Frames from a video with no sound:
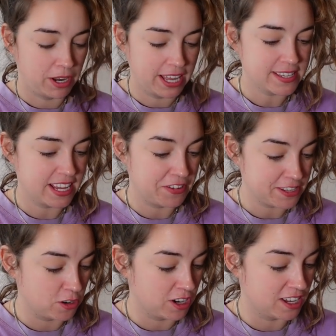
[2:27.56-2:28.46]
Well, let's see if it's
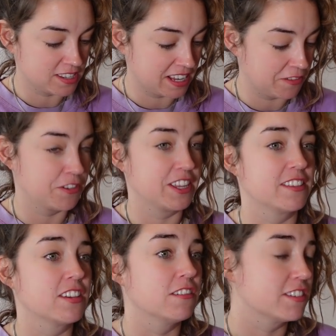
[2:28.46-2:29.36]
long-lasting for the
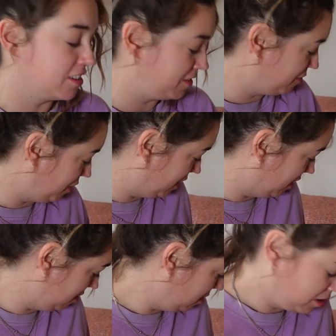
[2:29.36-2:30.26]
entirety of this
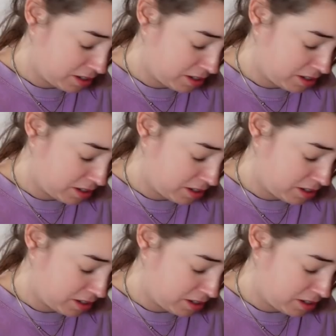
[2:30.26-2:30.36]
video.